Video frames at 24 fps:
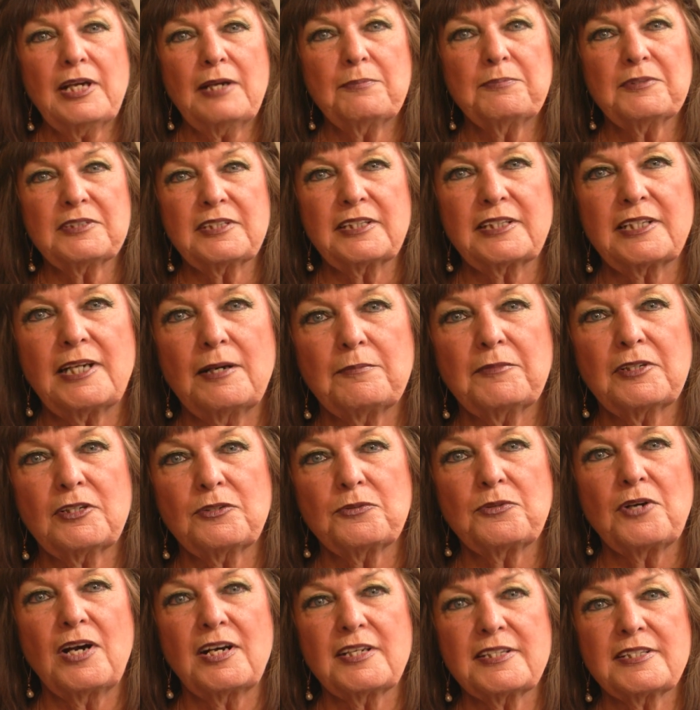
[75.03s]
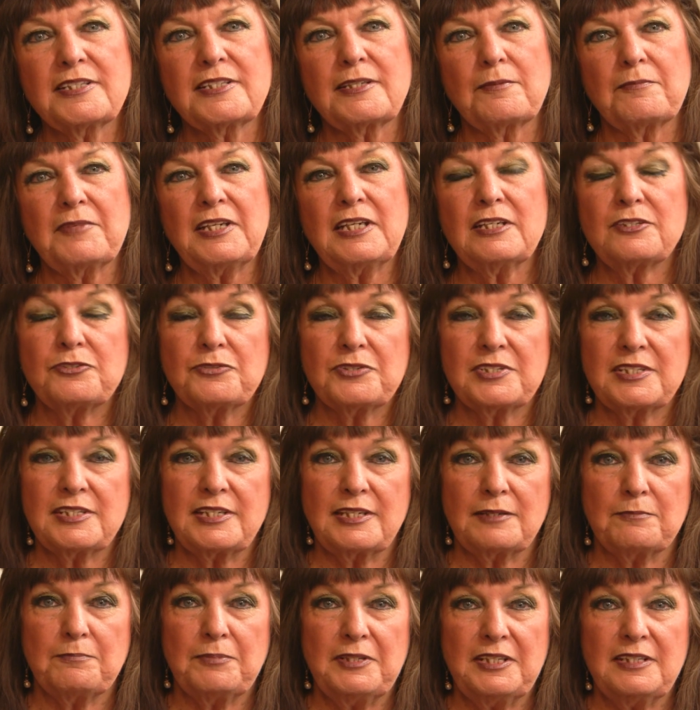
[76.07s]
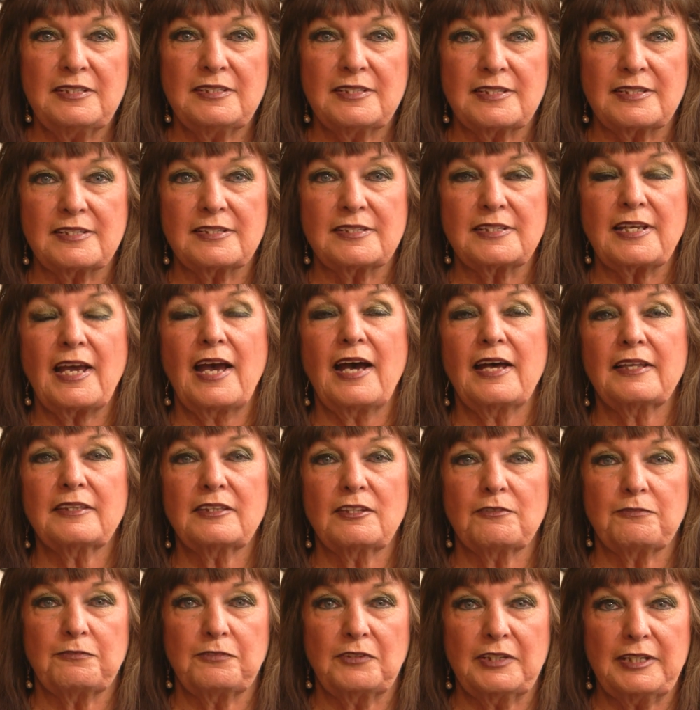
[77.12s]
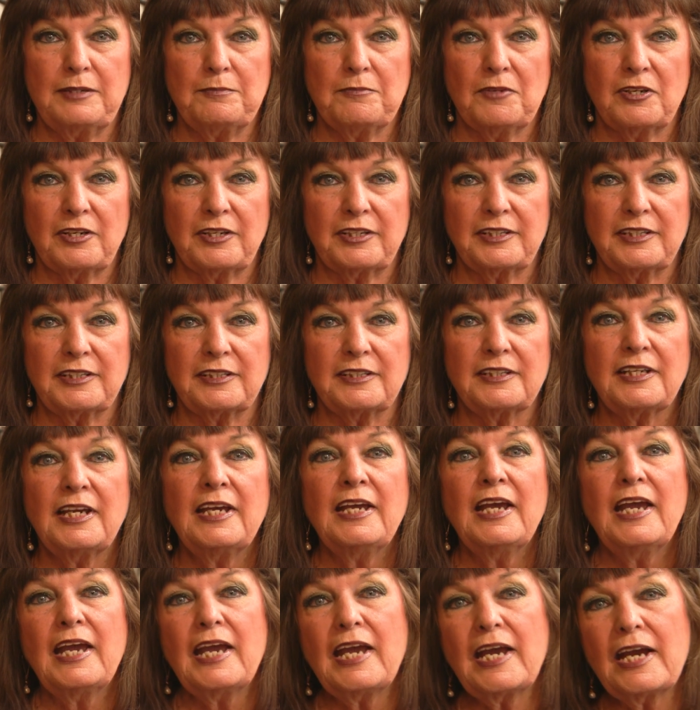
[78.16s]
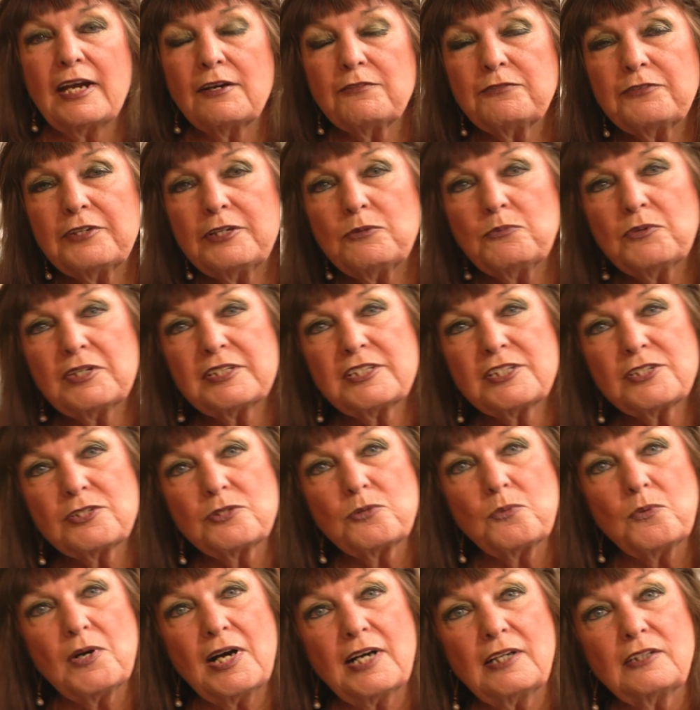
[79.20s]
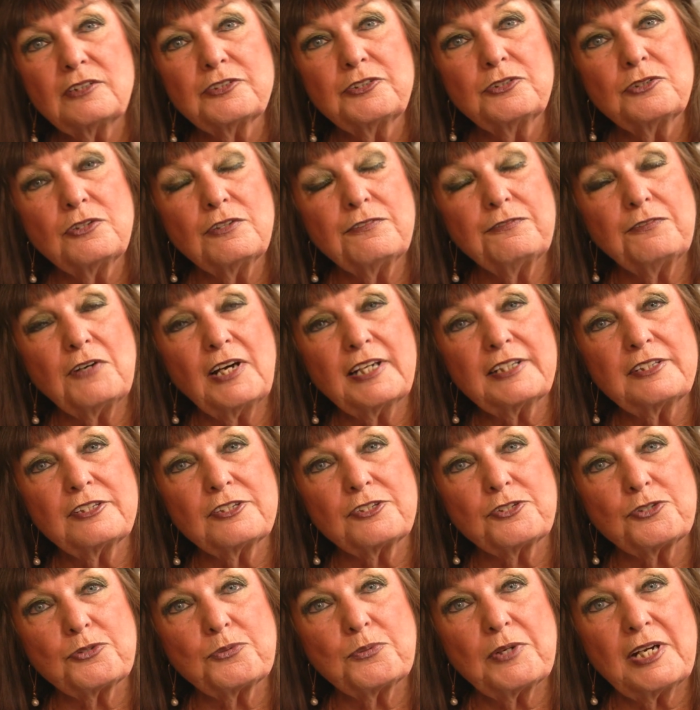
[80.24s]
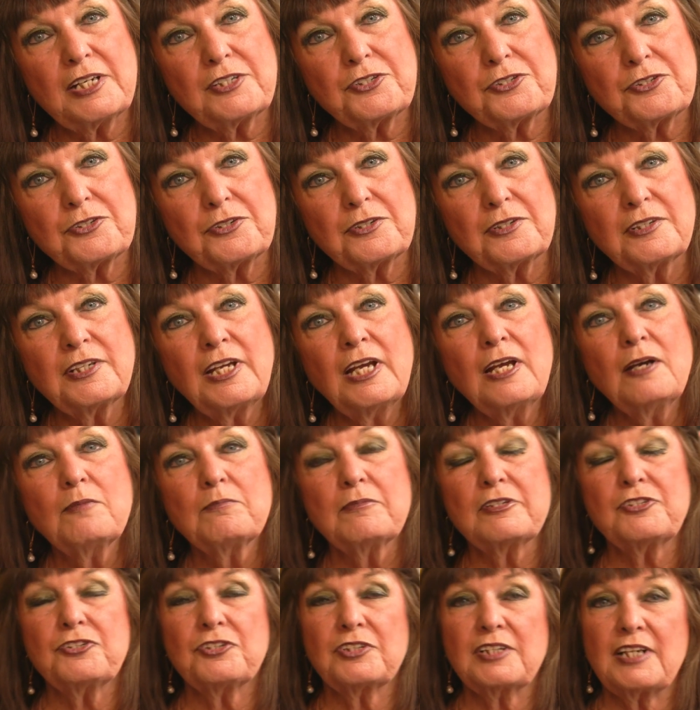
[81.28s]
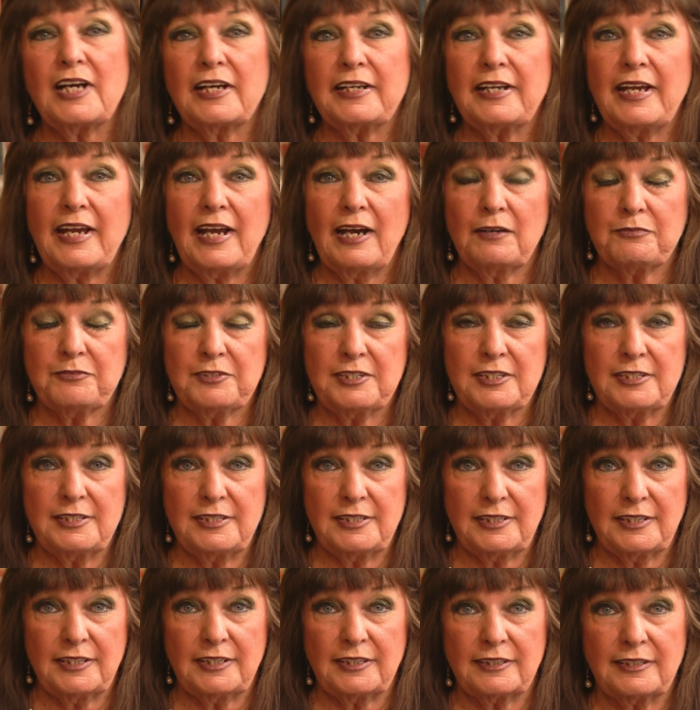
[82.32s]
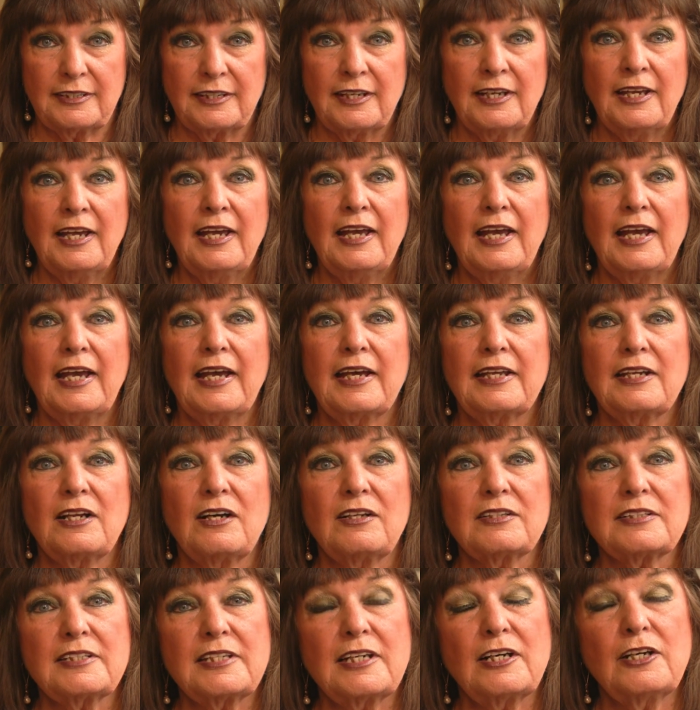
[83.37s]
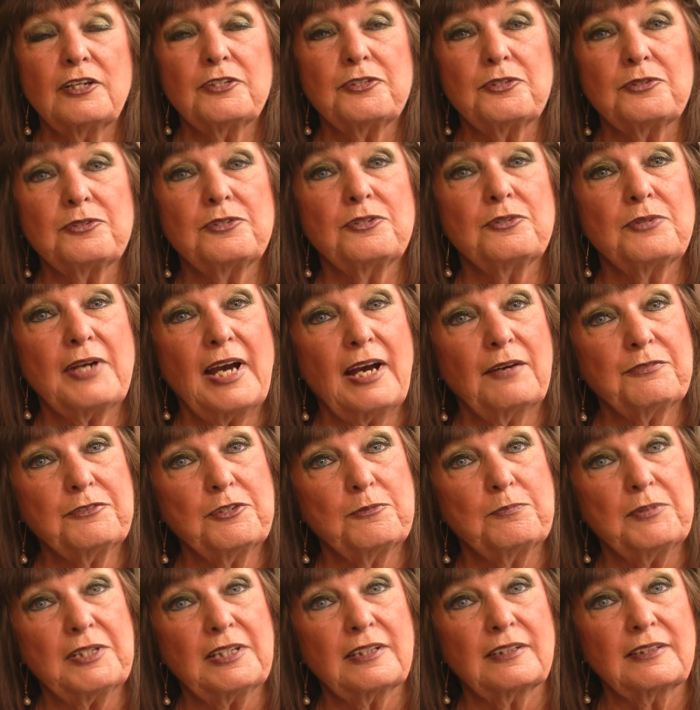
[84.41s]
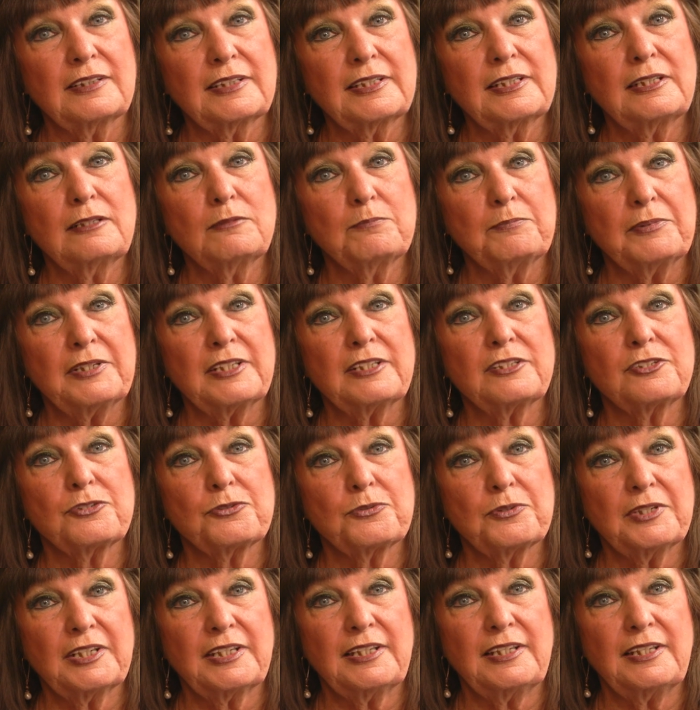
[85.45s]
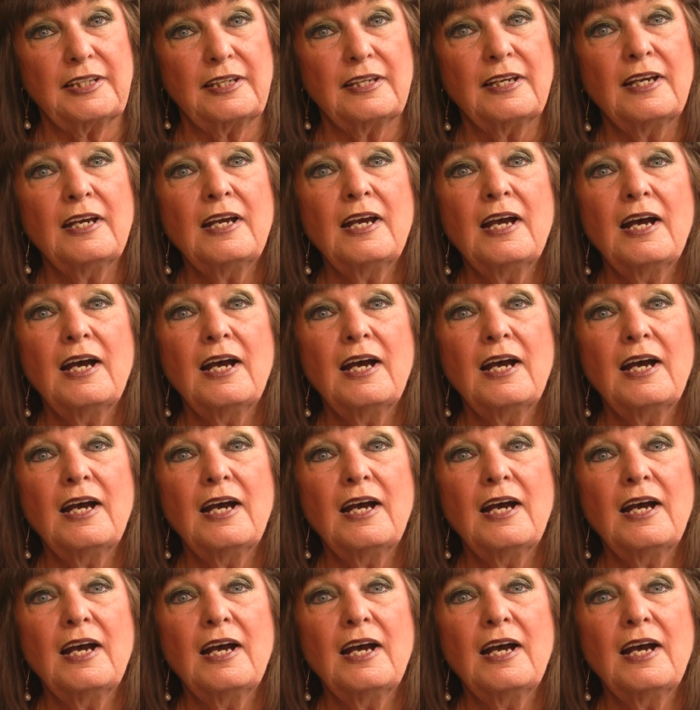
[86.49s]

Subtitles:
able to come across some interesting pieces at the flea market. Every once in a while you'll find a treasure, but you kind of have to dig. And I'll tell you, you have to be a little bit tricky.